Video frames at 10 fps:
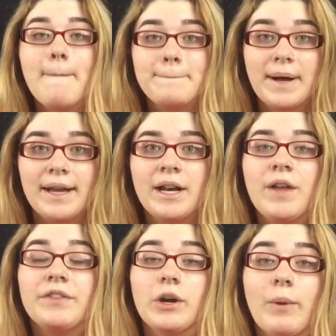But
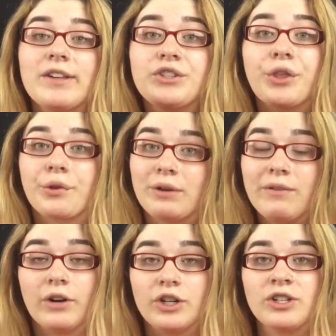there was 3
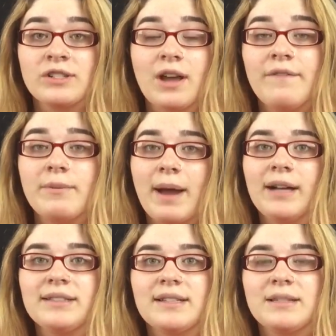versions of the
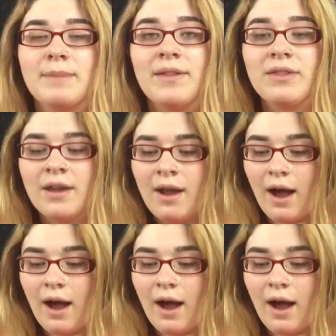box this month.